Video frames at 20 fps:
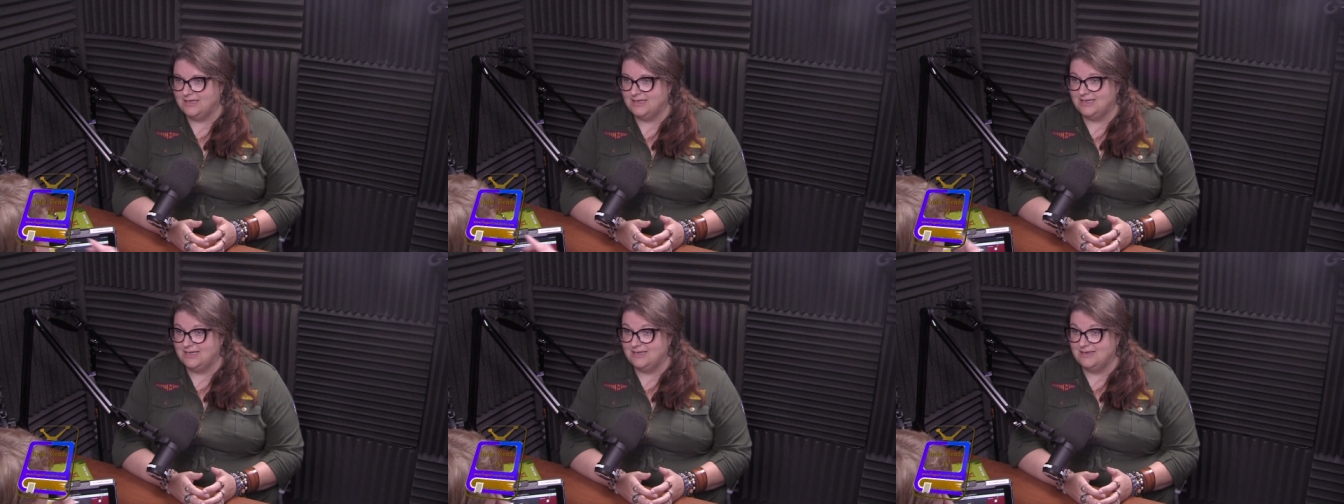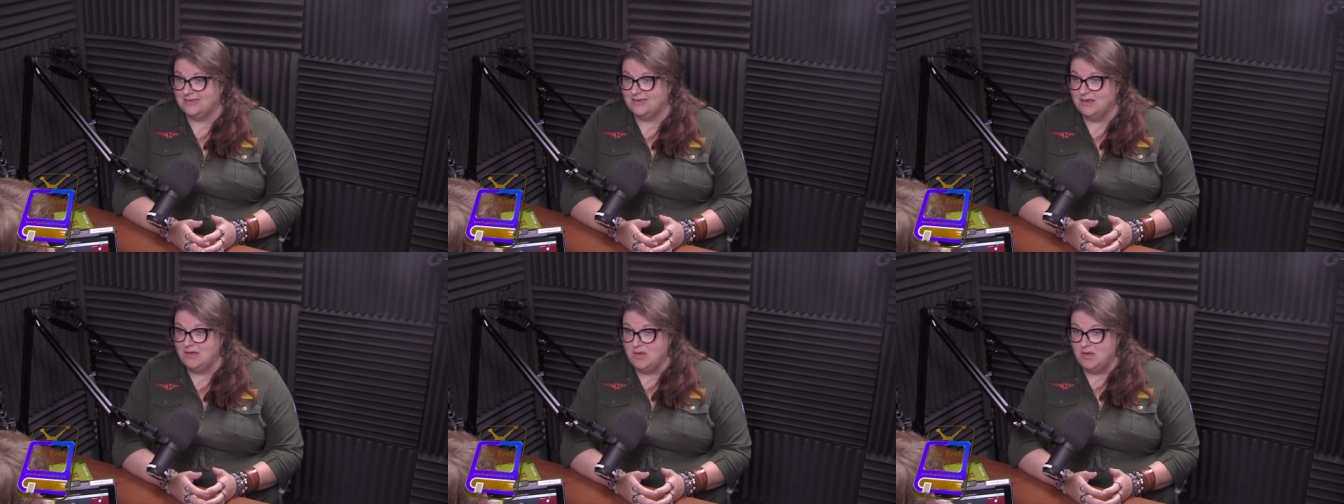it
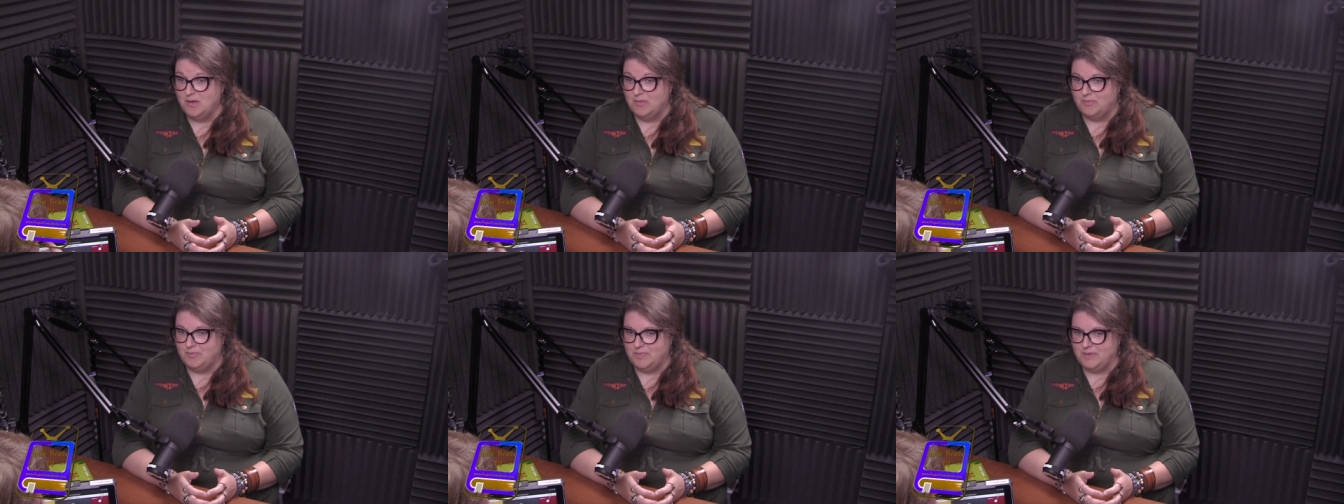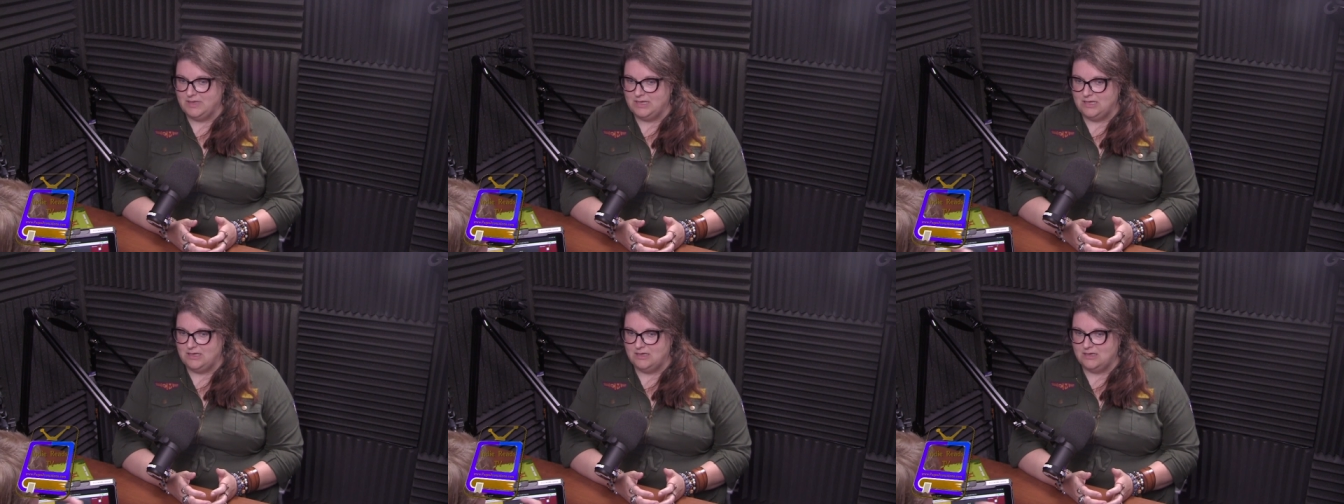can
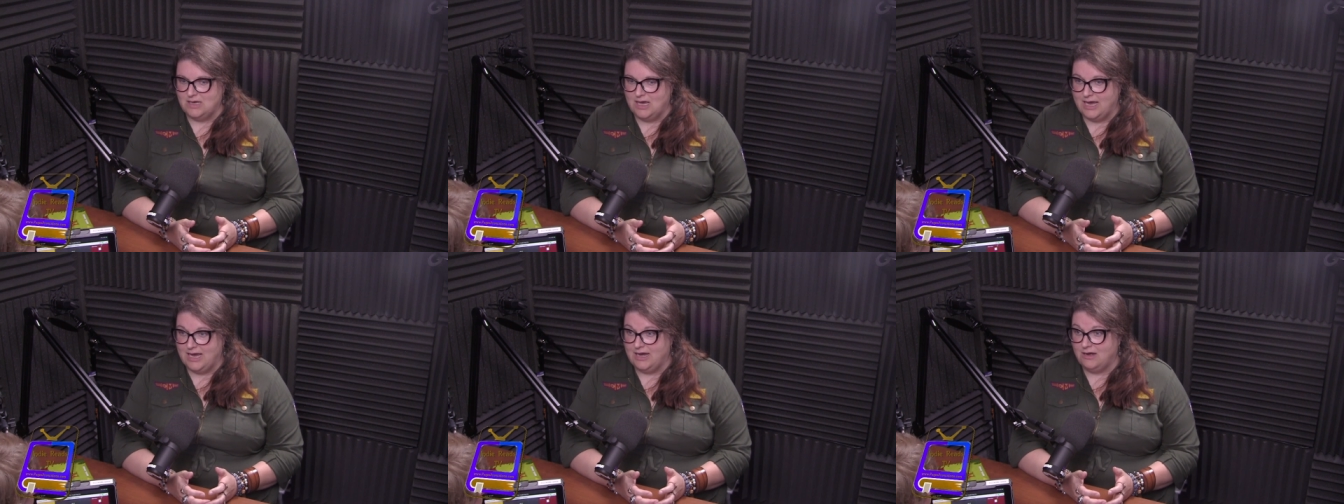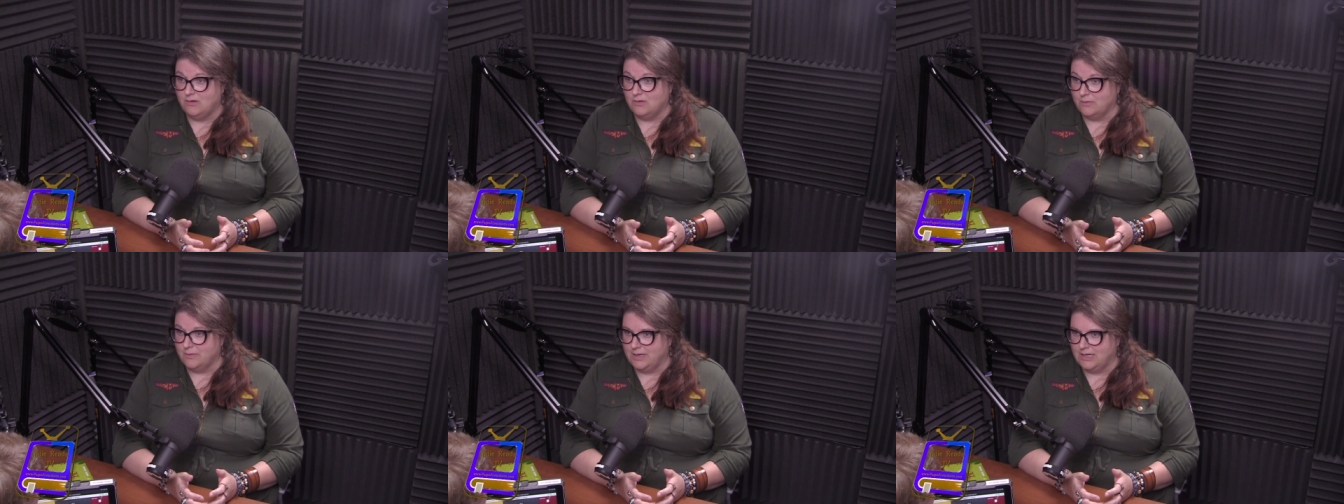be
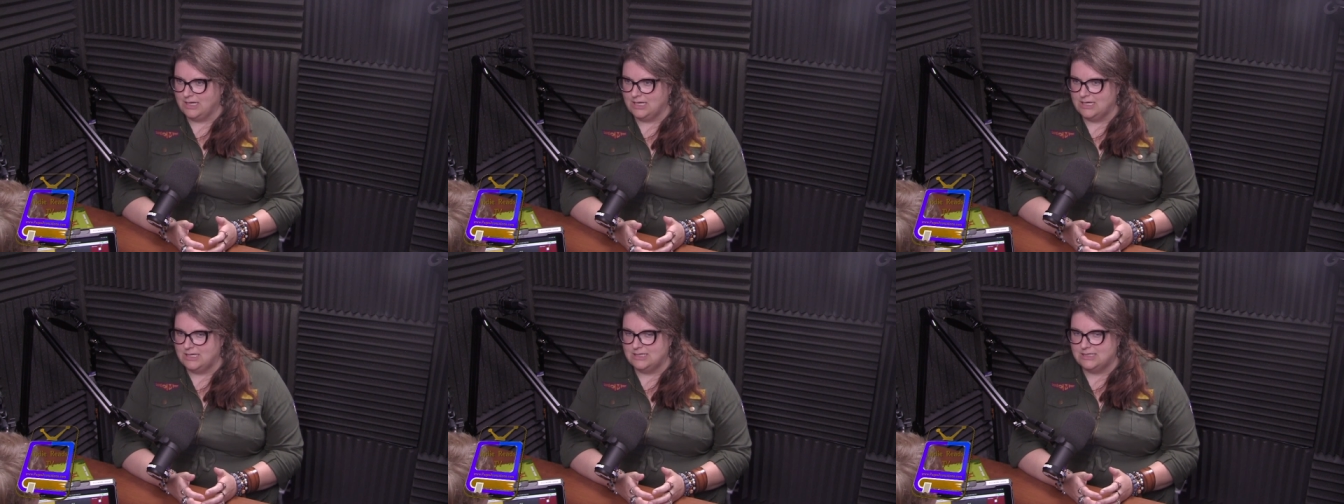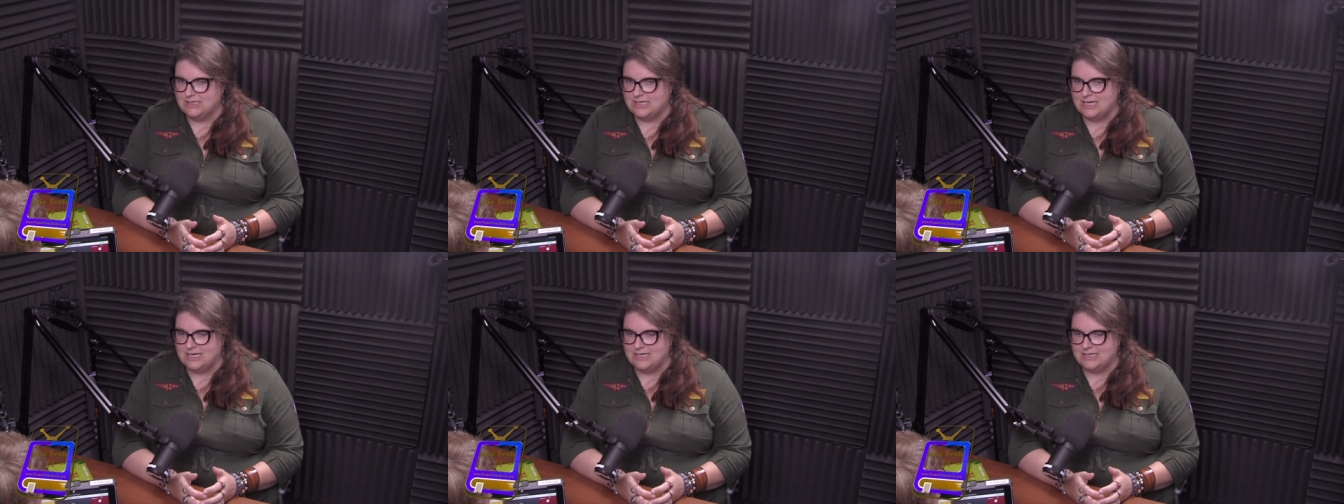harrowing, and
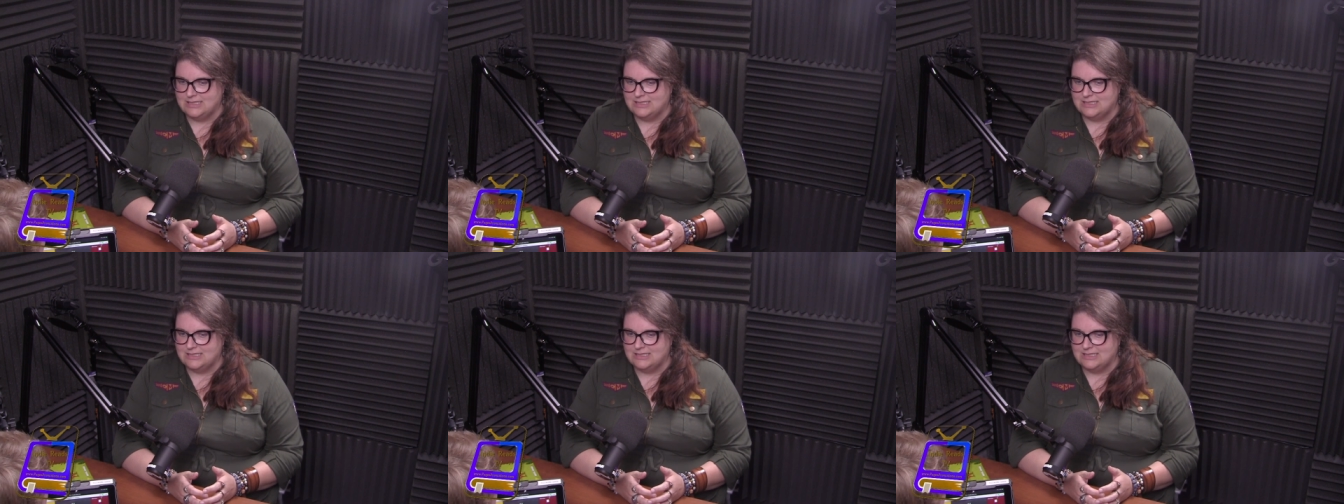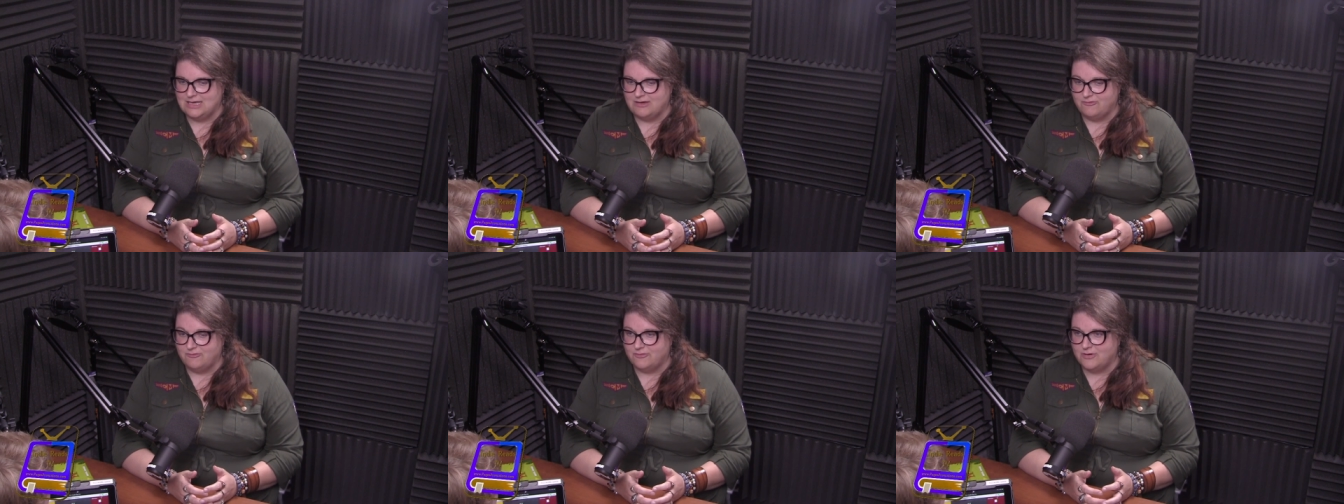it and it can
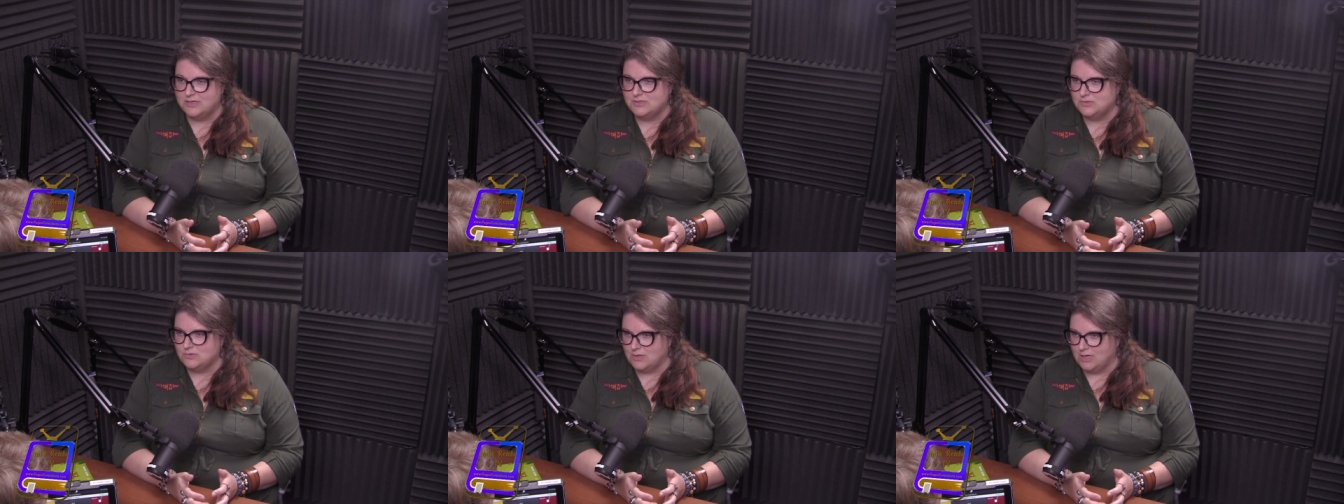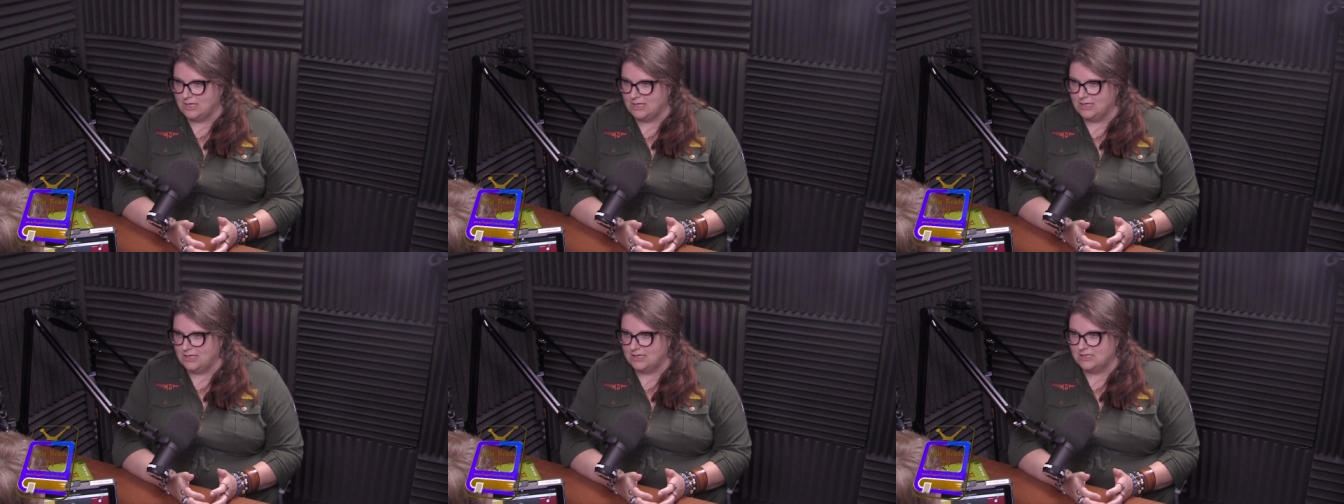get
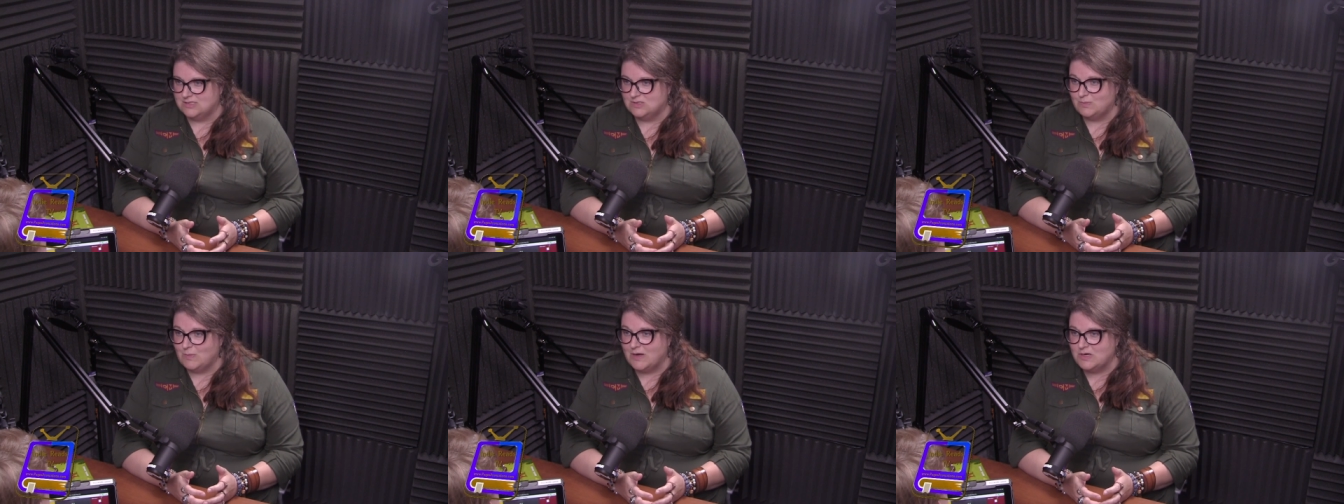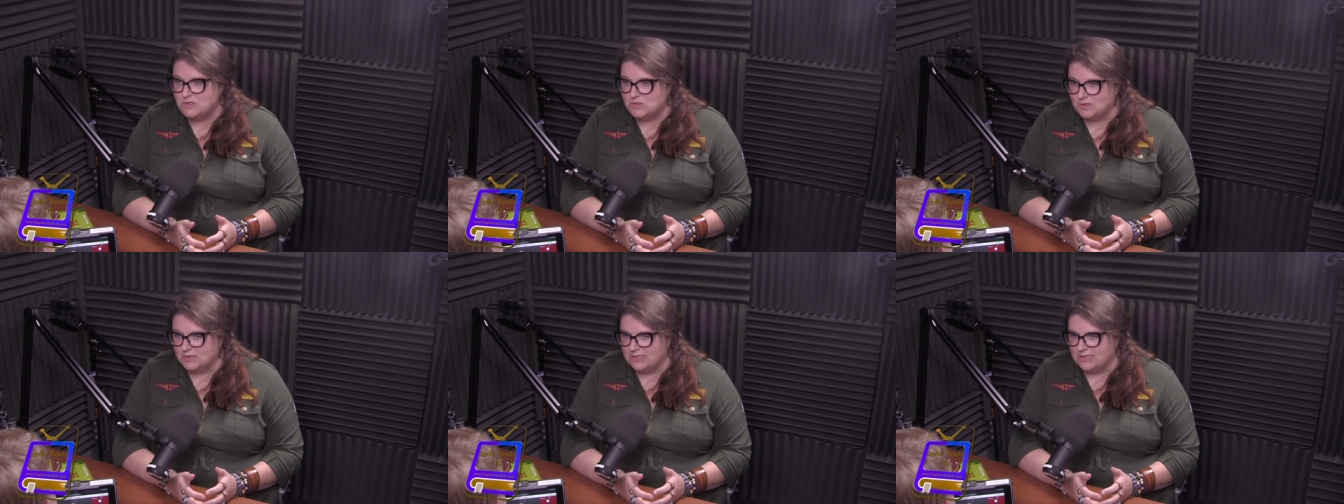frustrating,
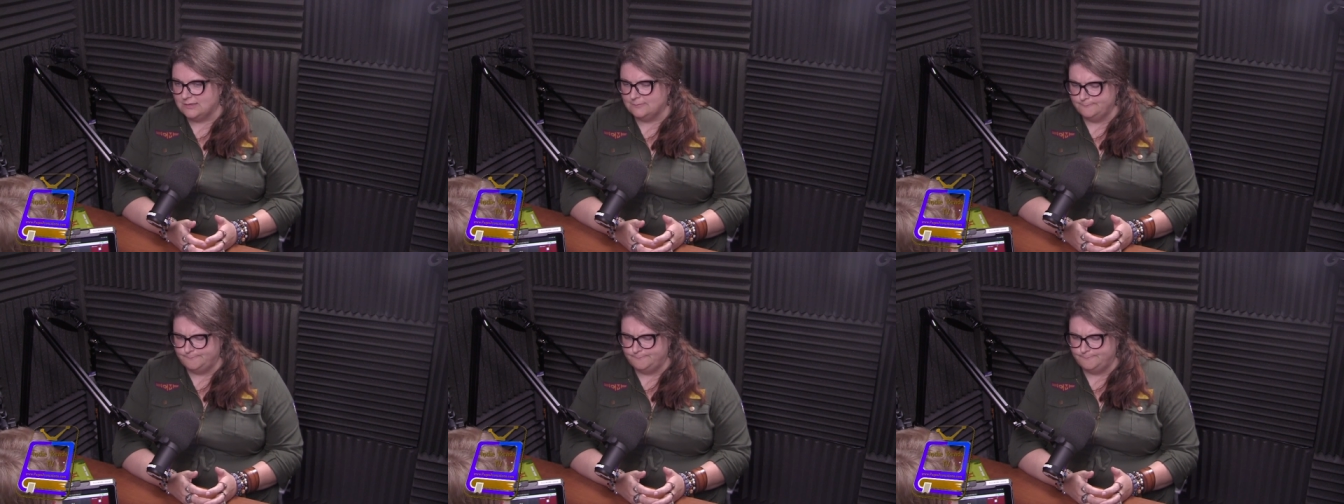especially